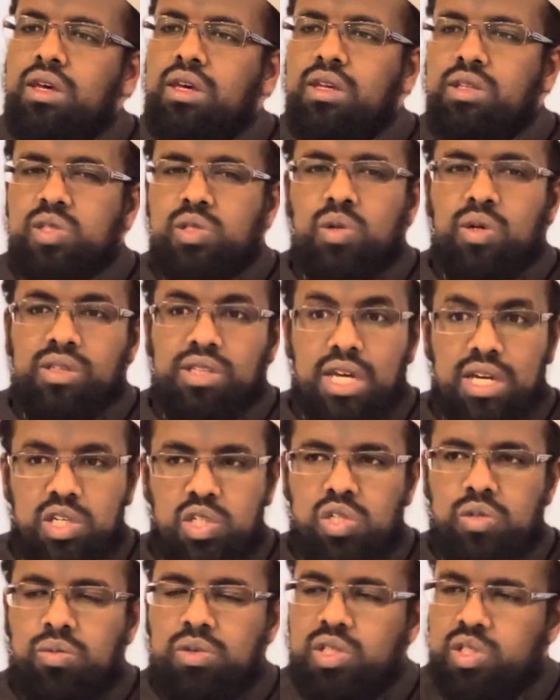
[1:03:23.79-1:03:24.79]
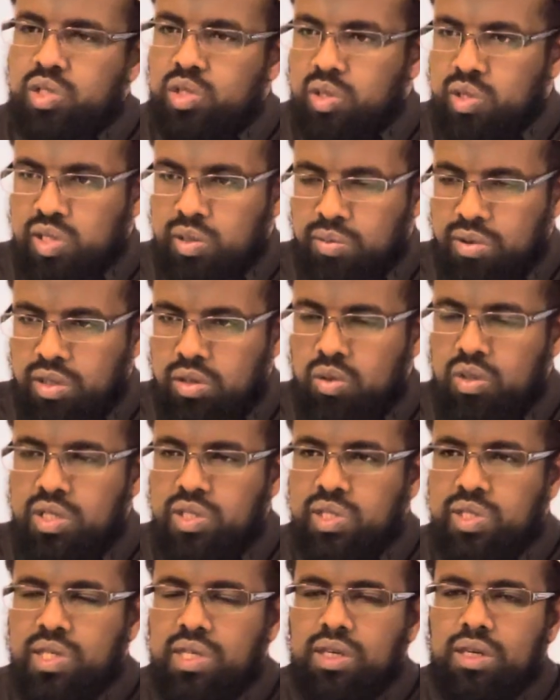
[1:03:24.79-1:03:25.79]
It's not tangible, it's not something you
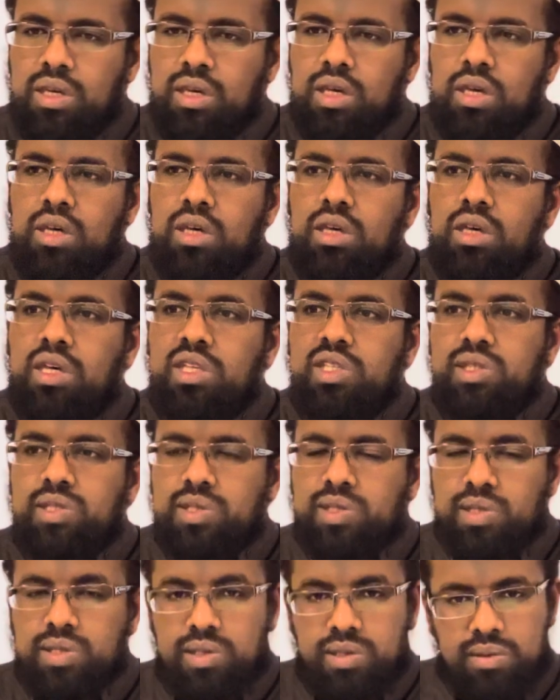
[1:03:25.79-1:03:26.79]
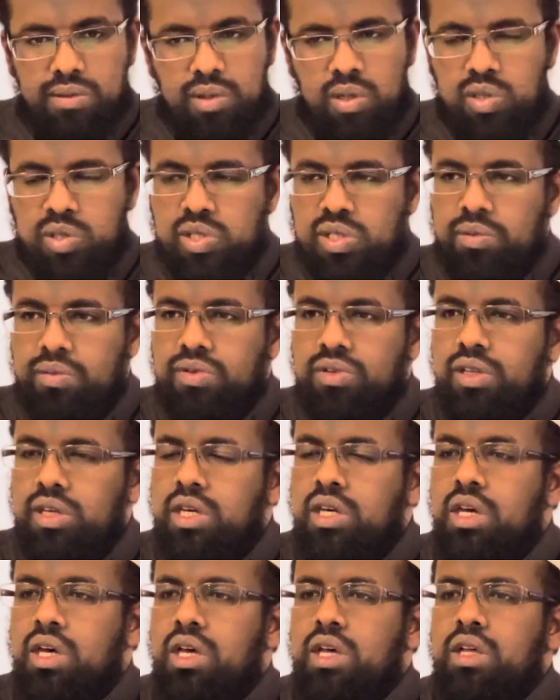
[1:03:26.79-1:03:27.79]
can see. It's not
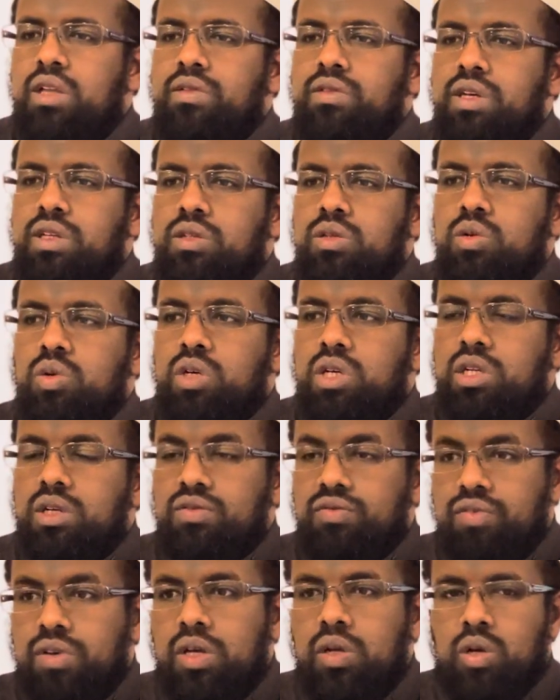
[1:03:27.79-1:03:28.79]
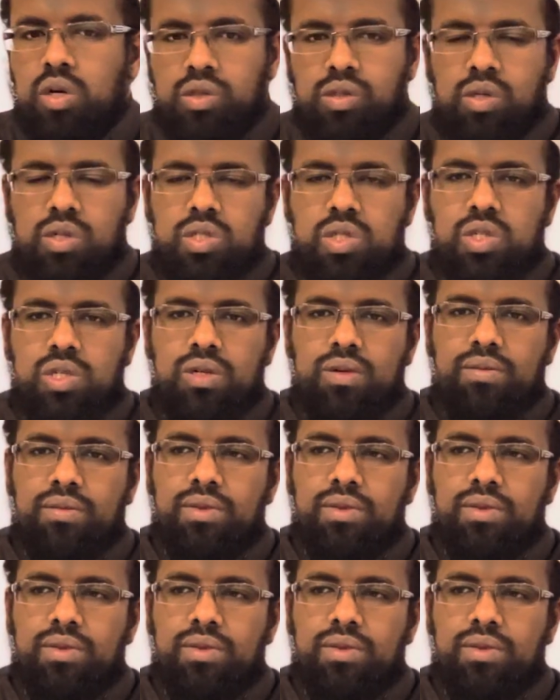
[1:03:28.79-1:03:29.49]
something that you can feel or touch.